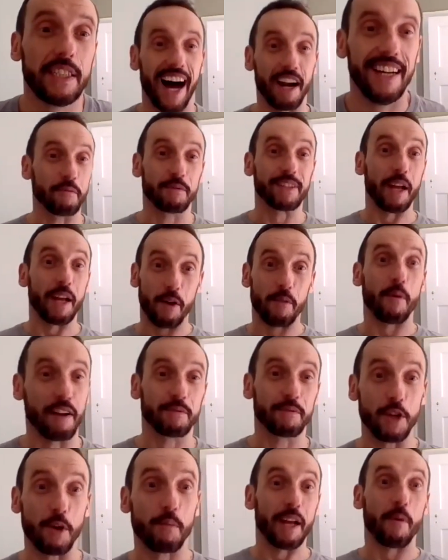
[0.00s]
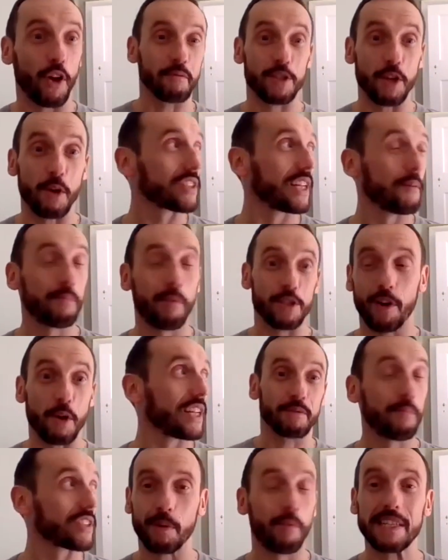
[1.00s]
And it was honestly, I put
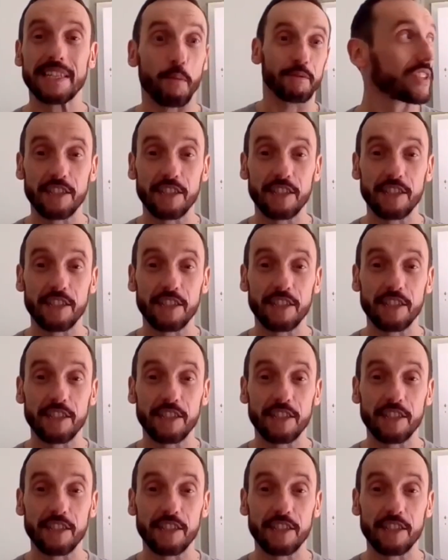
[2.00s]
it on Twitter,